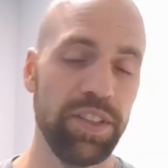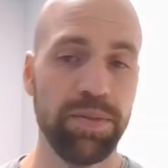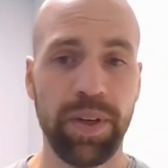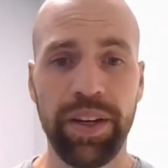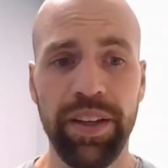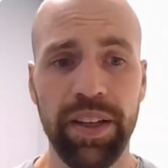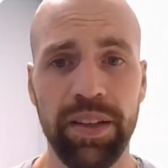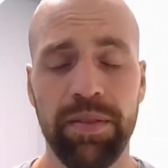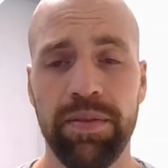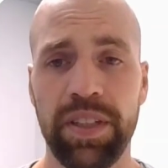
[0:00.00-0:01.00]
this one
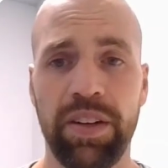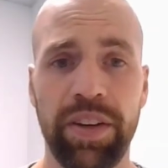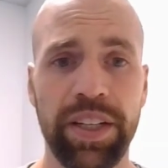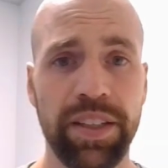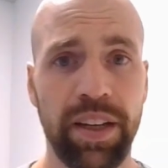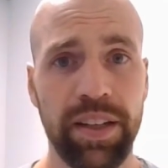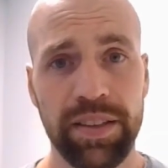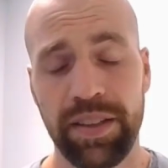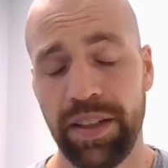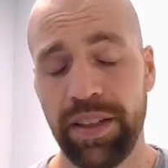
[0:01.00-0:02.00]
here, we are already done.
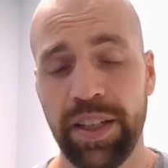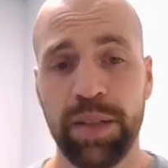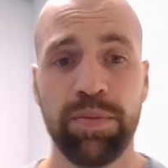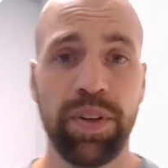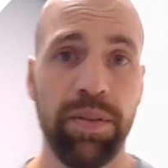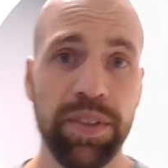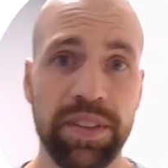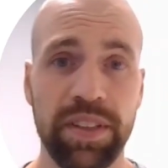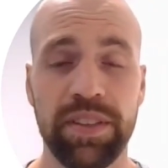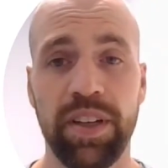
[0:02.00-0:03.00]
As I
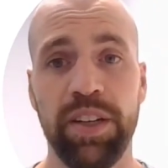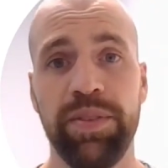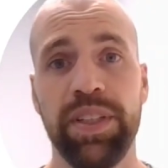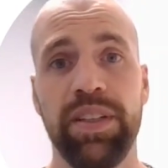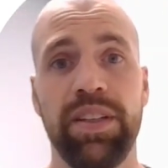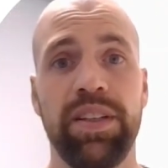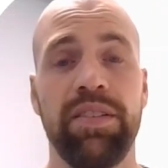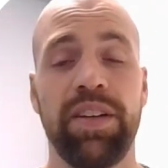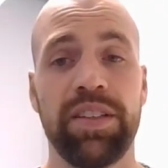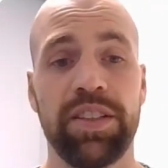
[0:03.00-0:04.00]
promised, it's going to be a
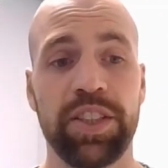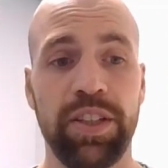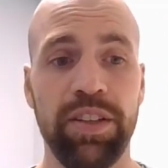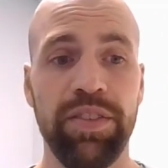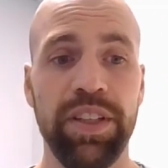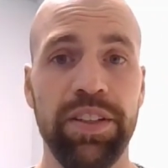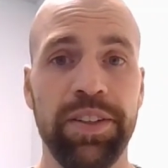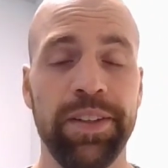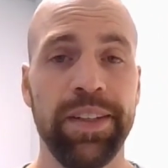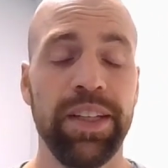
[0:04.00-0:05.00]
rather short
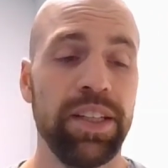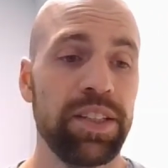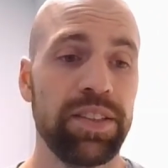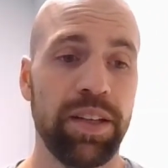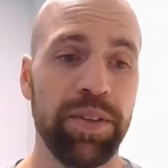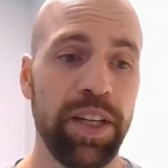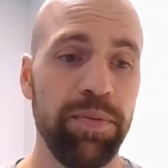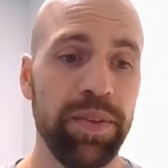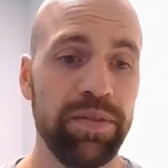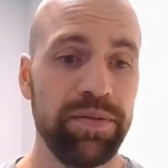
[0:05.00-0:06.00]
video. To sum it
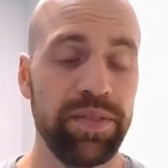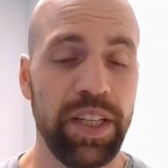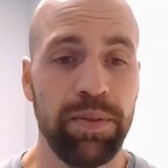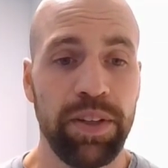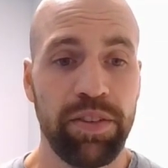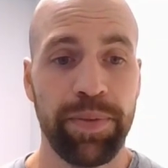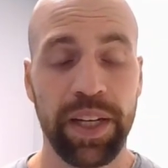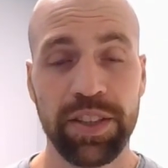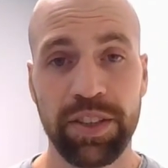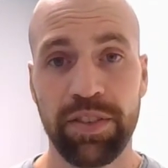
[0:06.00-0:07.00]
up, we have a
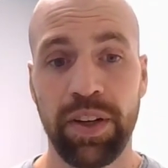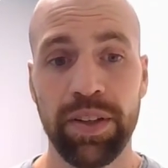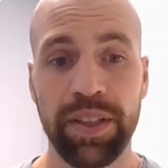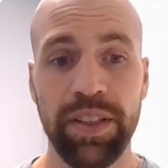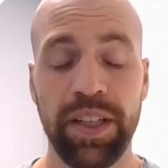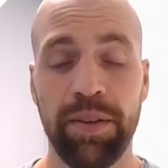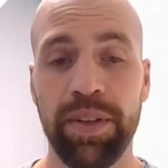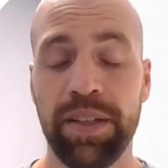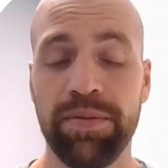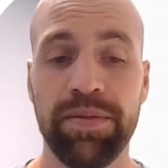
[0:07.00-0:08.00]
package of code in
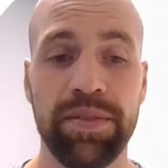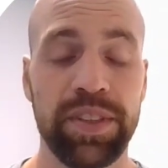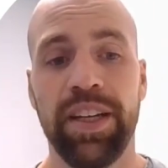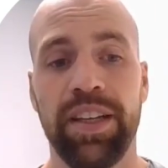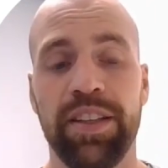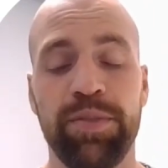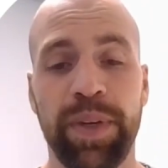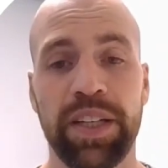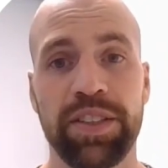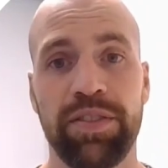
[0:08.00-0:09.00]
EWM, and this
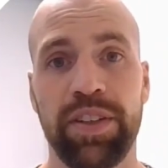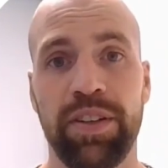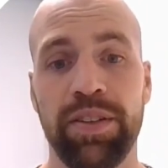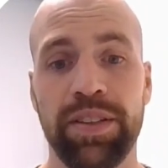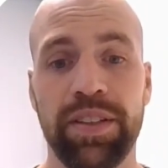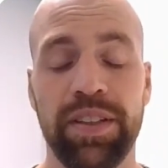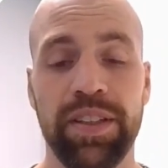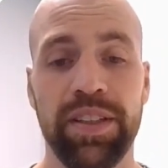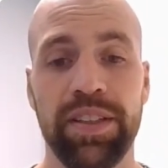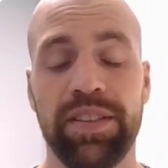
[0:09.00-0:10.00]
package of code
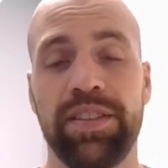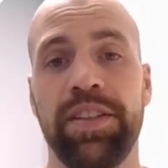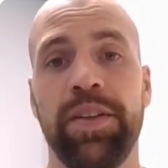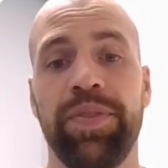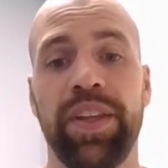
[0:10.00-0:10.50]
is